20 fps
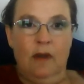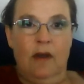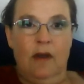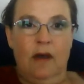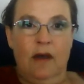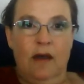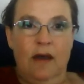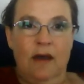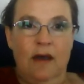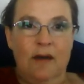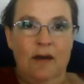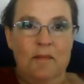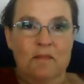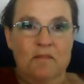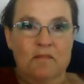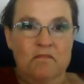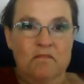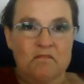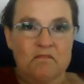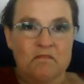
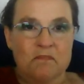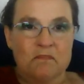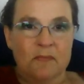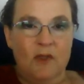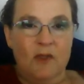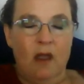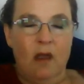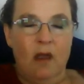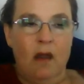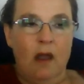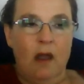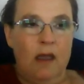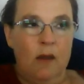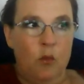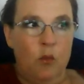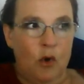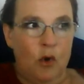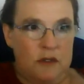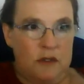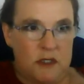I
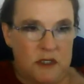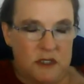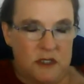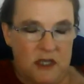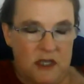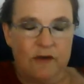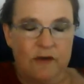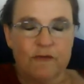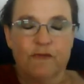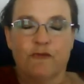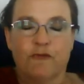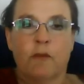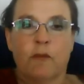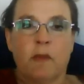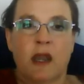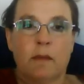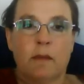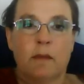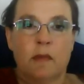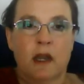was sick for
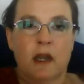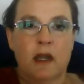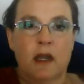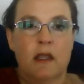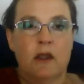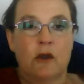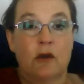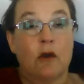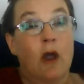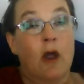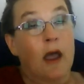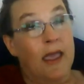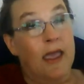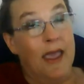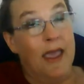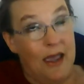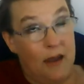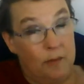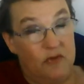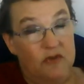many, many years. I
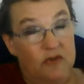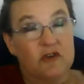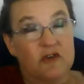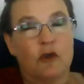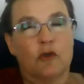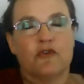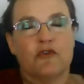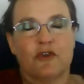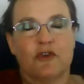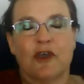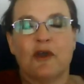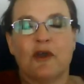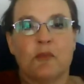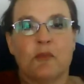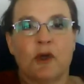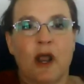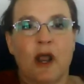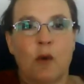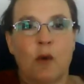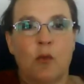am still sick,
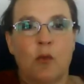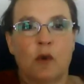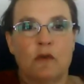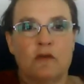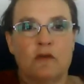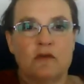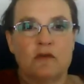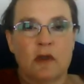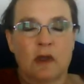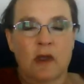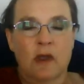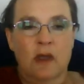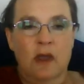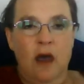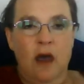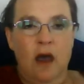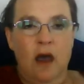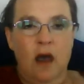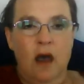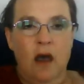but I was
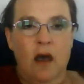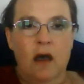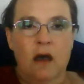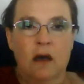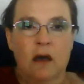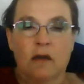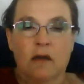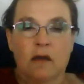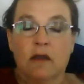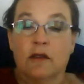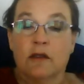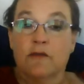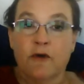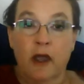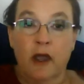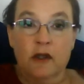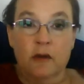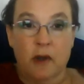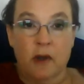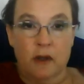
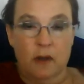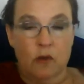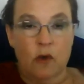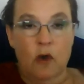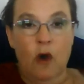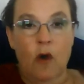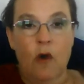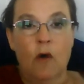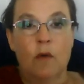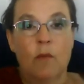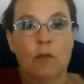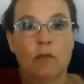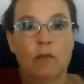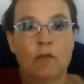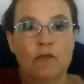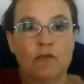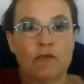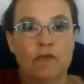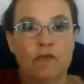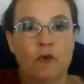confined in my own
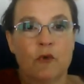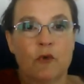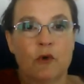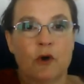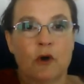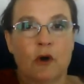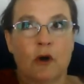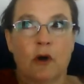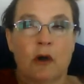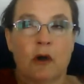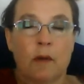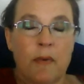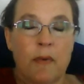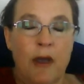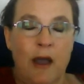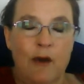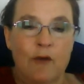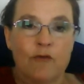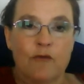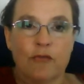home for
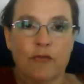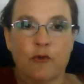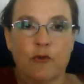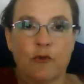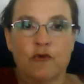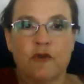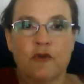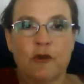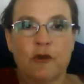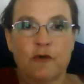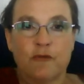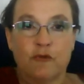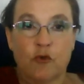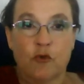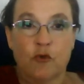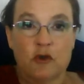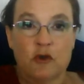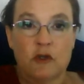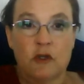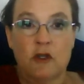about 13 or
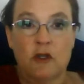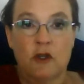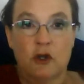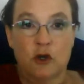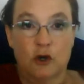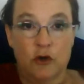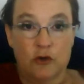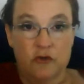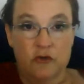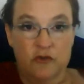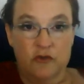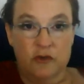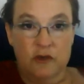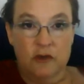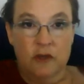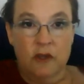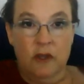14 years,